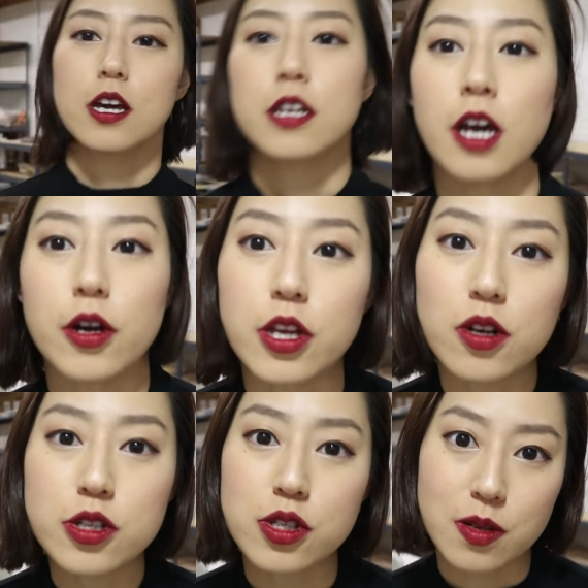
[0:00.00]
Now here are
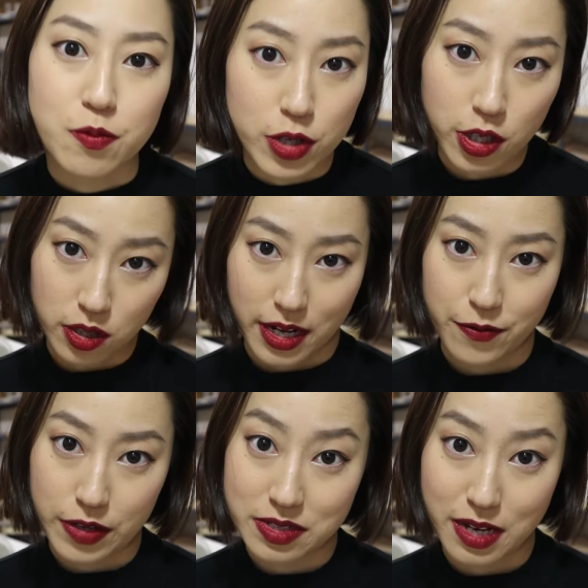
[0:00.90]
some real life
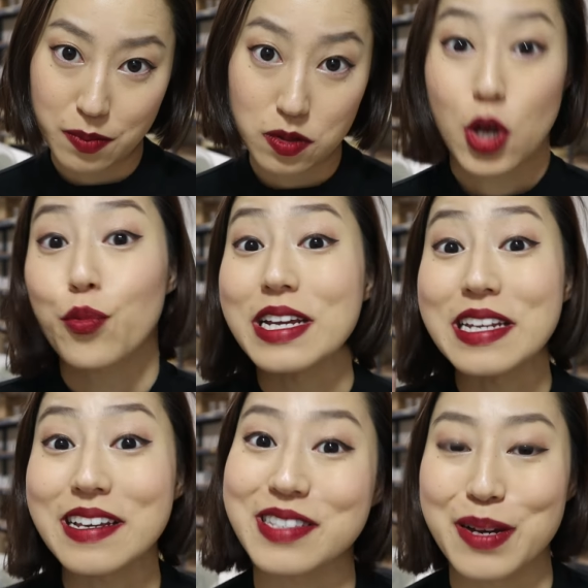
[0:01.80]
examples, three D
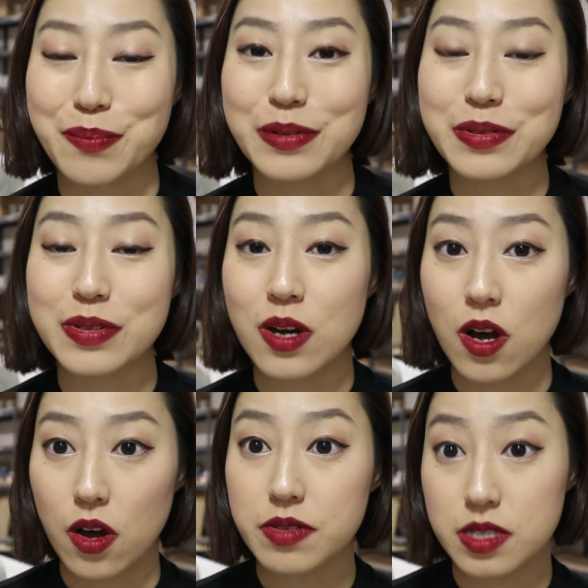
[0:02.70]
examples
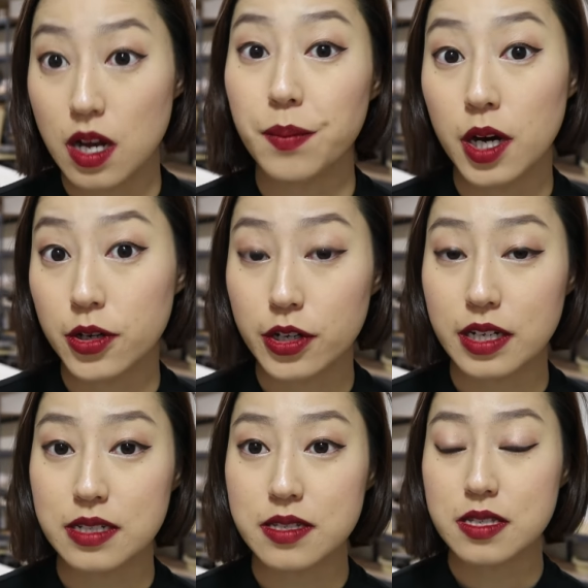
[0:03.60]
of some
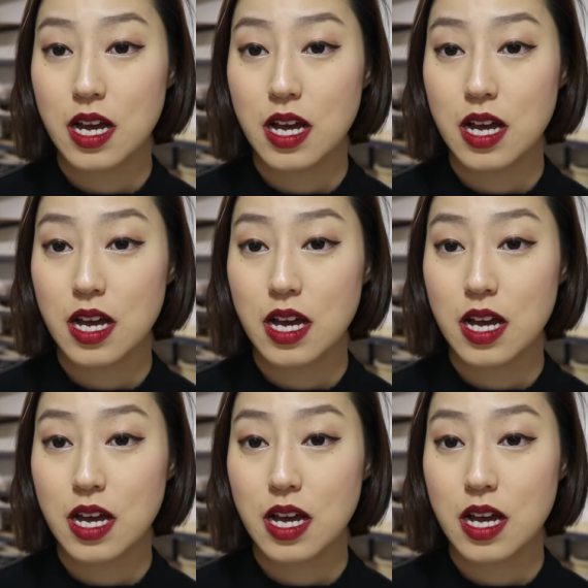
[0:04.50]
undercuts.